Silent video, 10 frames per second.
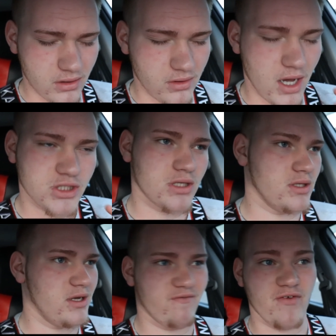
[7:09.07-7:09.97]

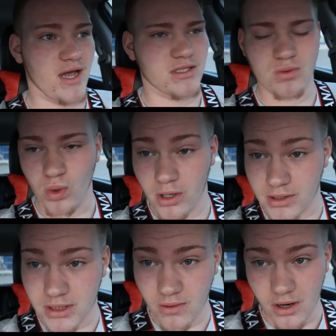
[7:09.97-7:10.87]
logically advanced,
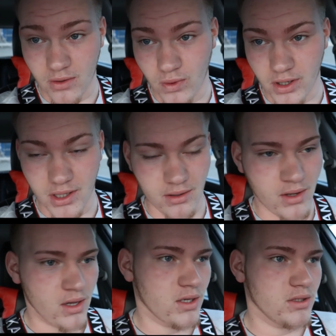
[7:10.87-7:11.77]
words aren't working.
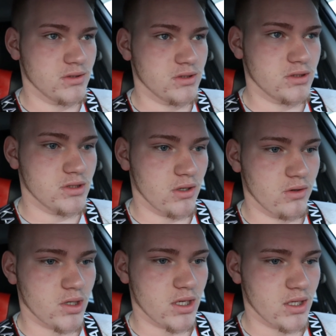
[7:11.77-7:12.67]

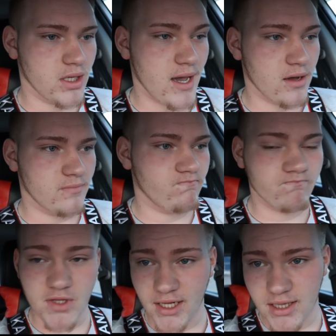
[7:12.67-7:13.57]
So yeah,
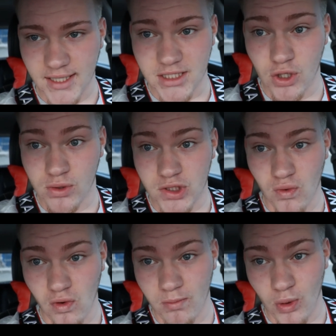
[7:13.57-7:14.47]
let's go to
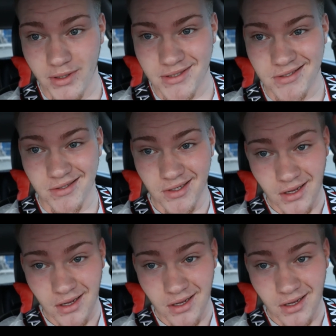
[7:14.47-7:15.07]
school, boys.